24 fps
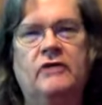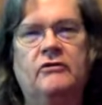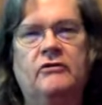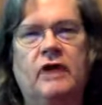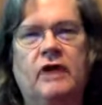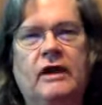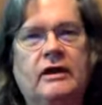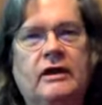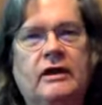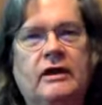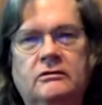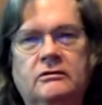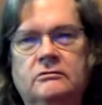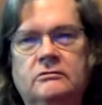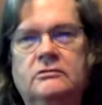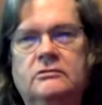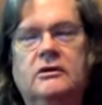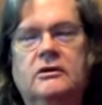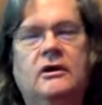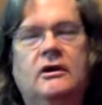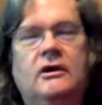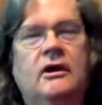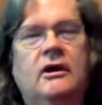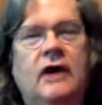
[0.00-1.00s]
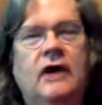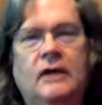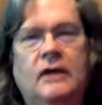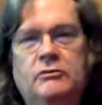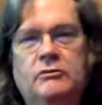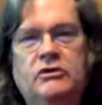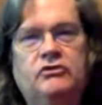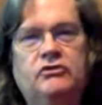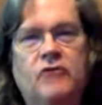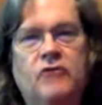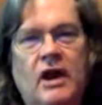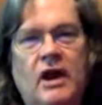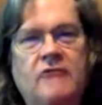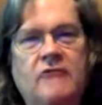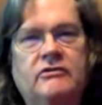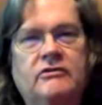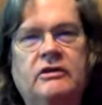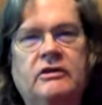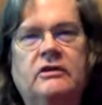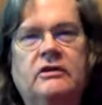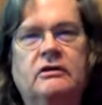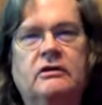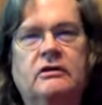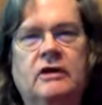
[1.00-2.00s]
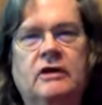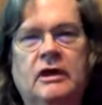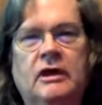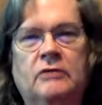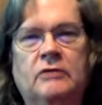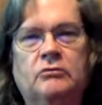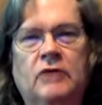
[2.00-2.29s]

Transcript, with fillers: I can I'm me driving and,